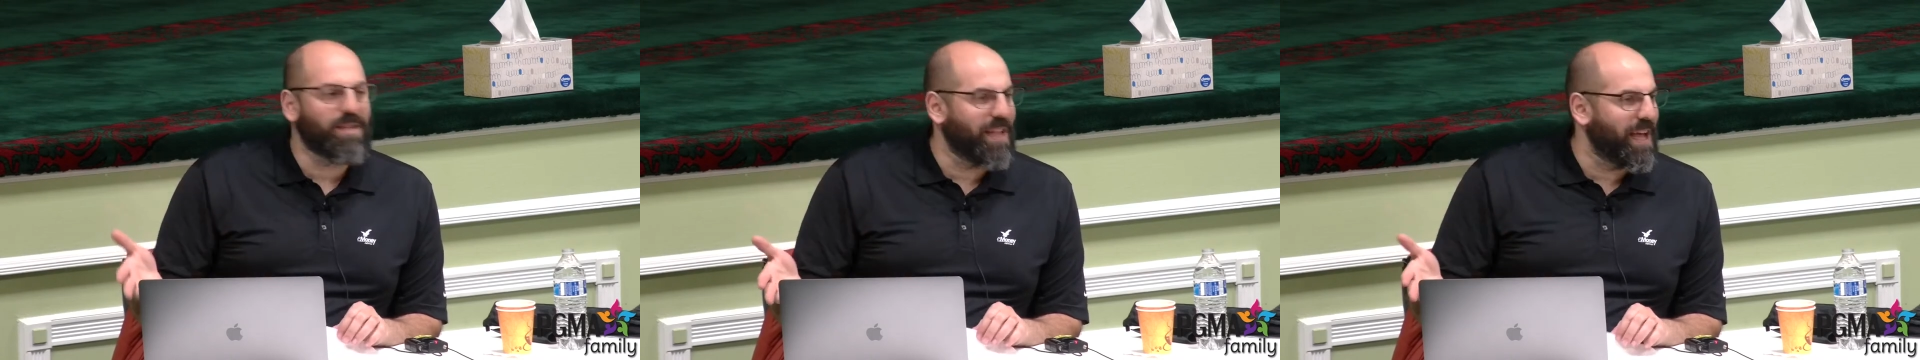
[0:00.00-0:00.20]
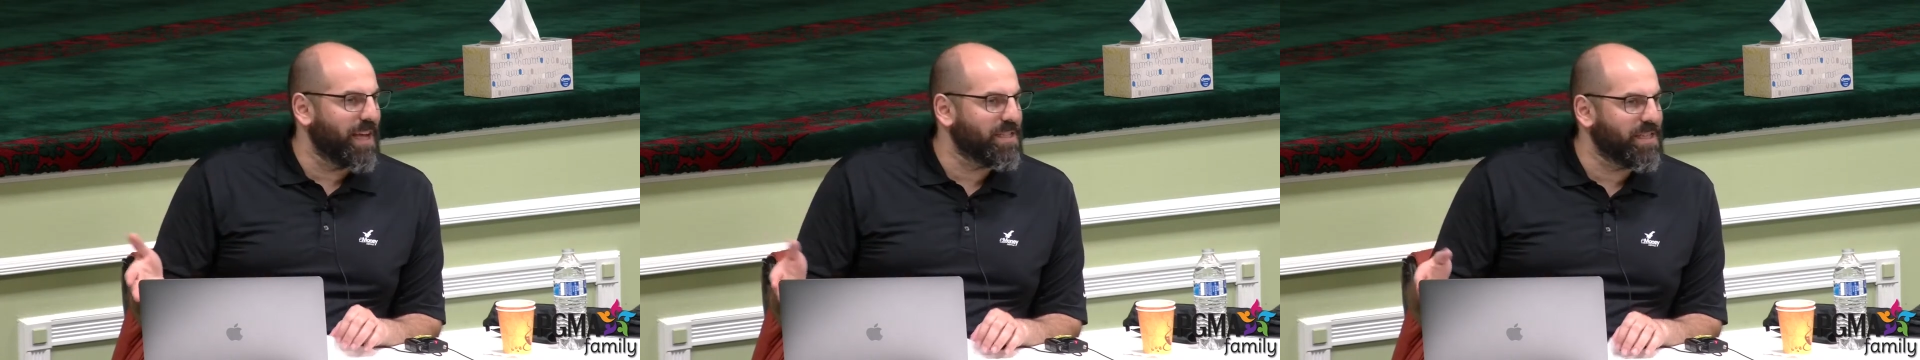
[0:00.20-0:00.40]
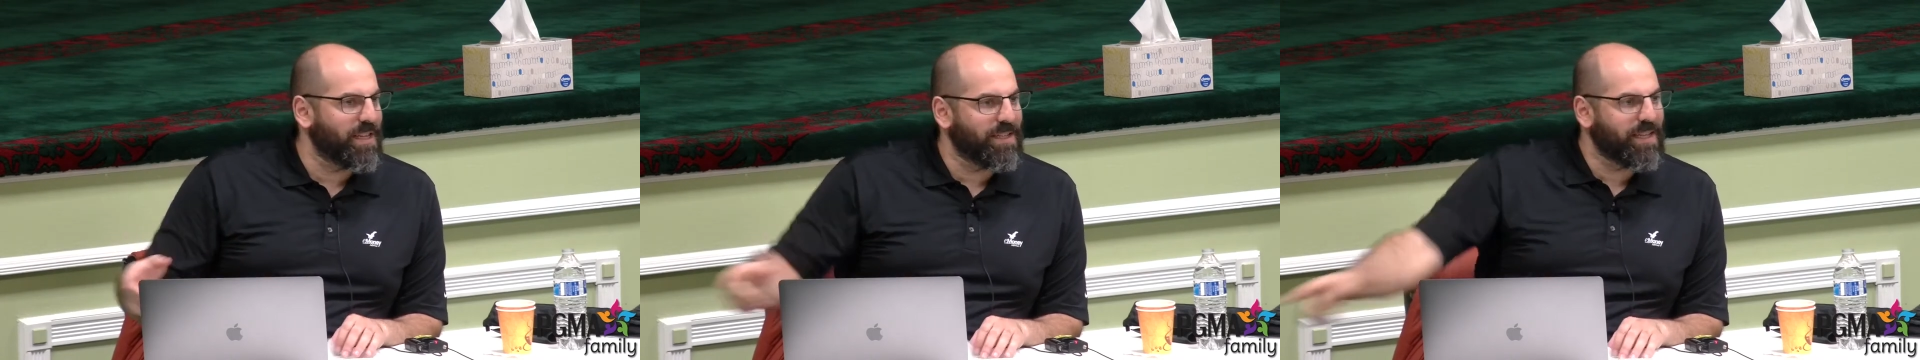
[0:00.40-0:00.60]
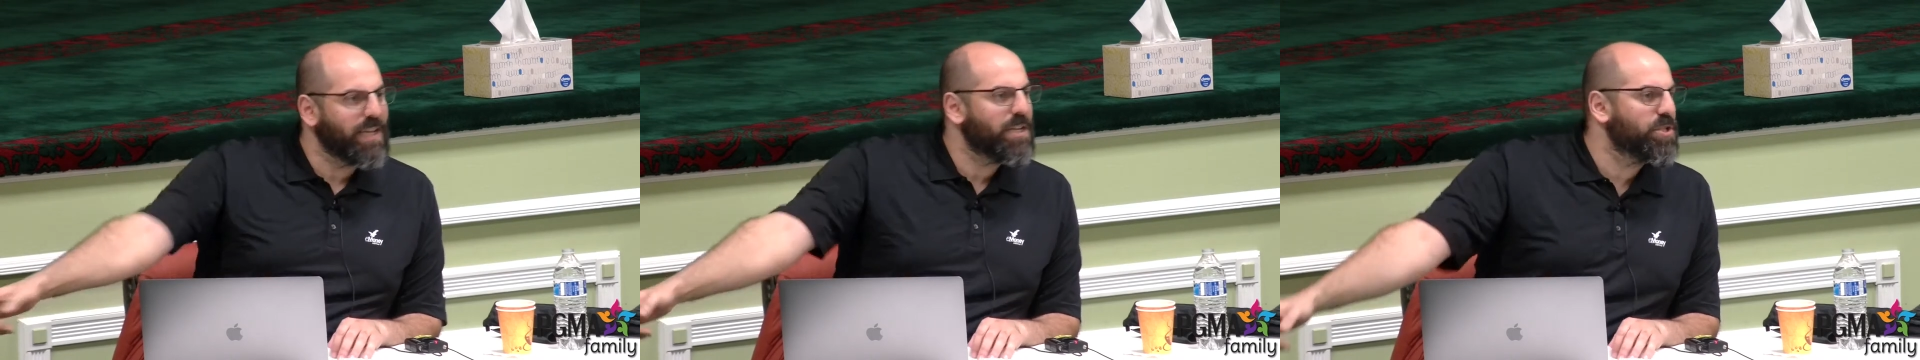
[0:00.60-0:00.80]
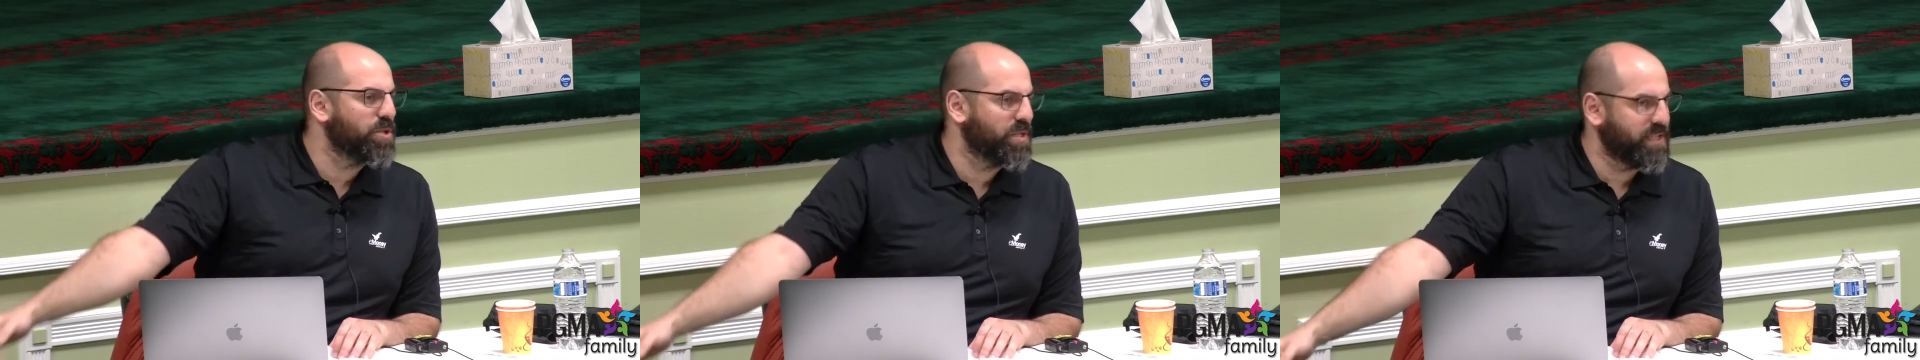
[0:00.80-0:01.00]
class and the
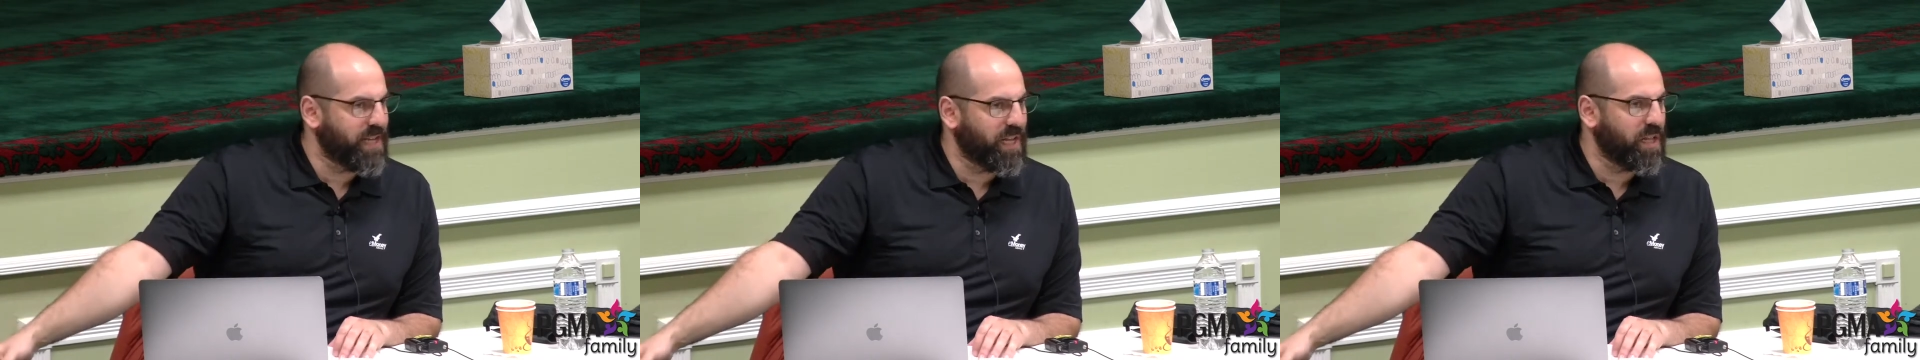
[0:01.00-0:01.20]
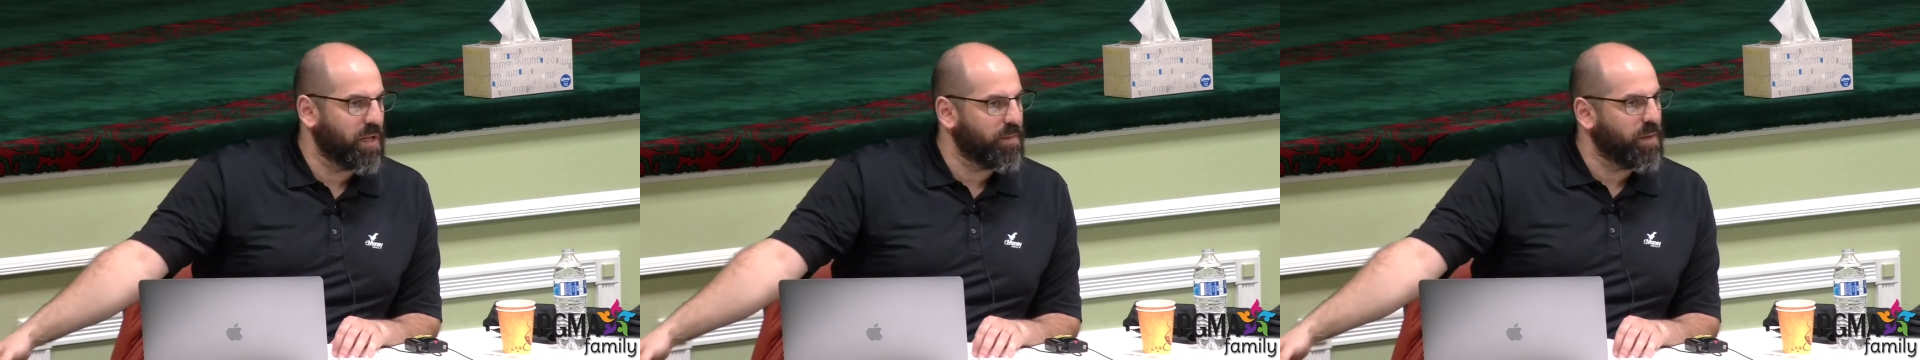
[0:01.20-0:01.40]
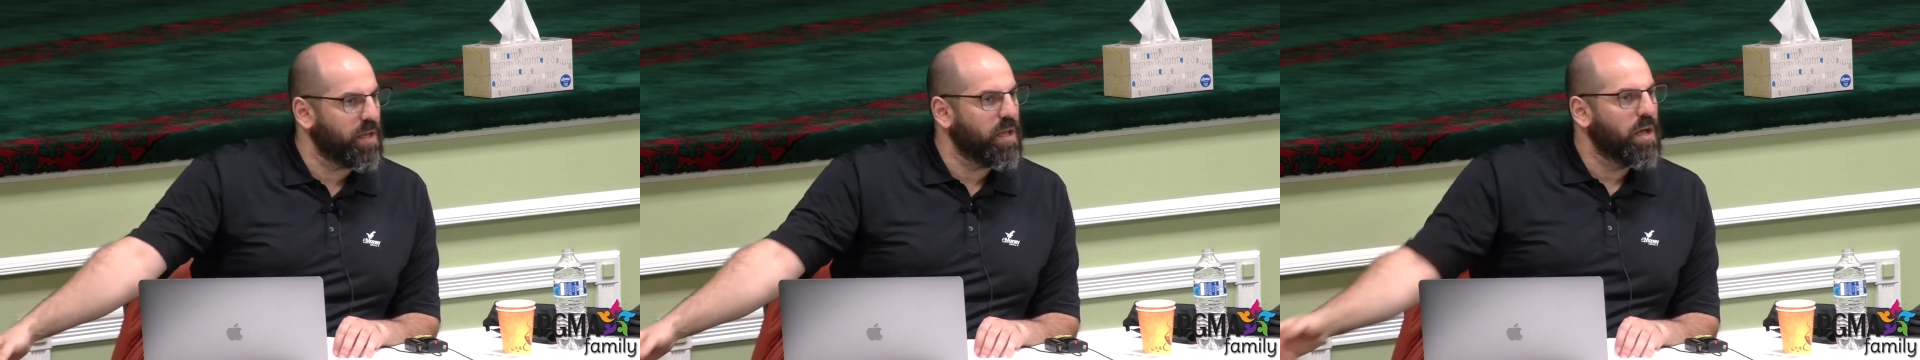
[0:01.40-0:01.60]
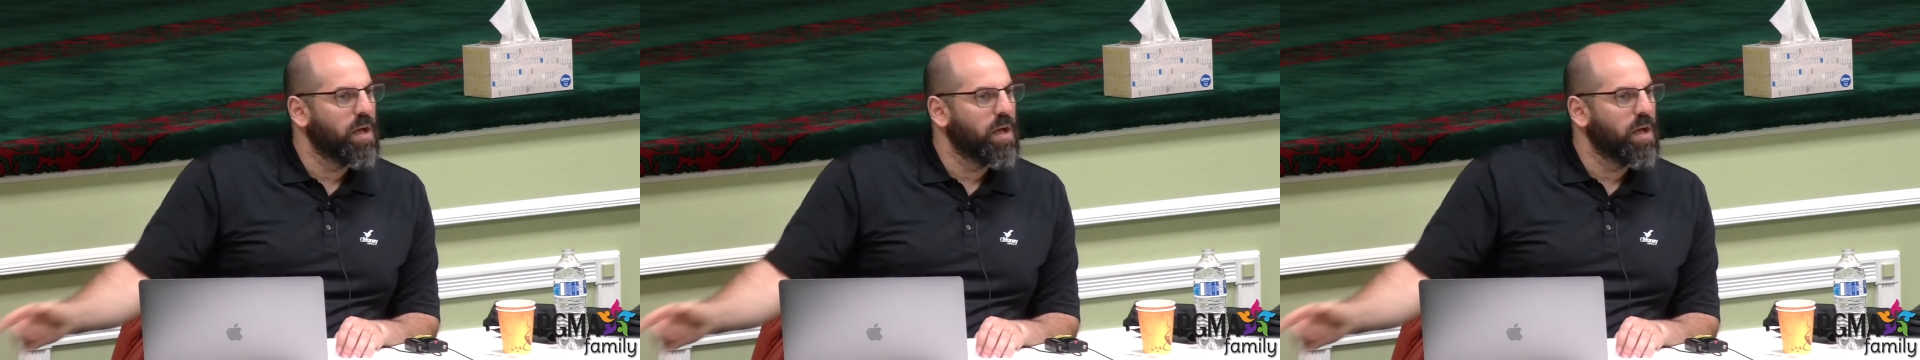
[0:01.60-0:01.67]
teacher's telling me,